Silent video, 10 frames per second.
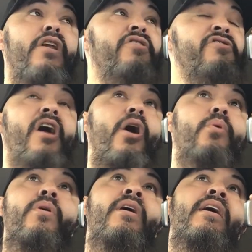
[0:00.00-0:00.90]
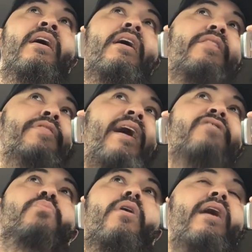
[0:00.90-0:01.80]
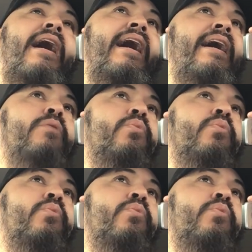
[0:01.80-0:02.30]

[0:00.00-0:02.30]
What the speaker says: So that's where I